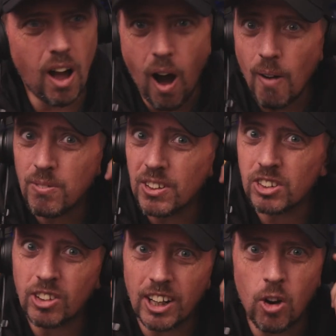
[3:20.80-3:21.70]
of the
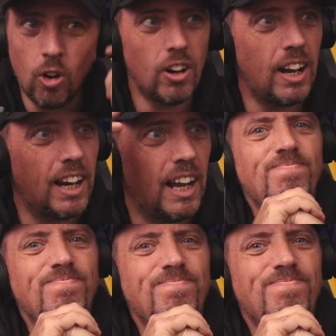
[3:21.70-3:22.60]
trick already.
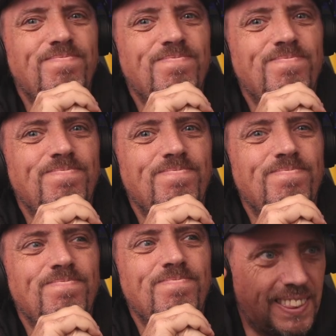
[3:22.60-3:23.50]

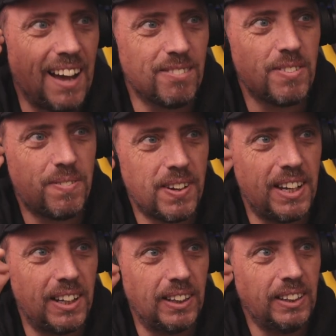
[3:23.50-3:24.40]
That
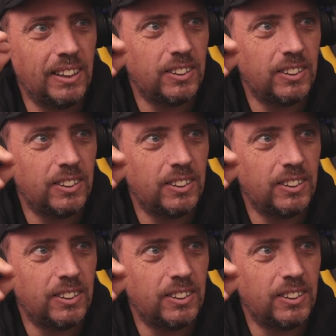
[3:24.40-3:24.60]
reveal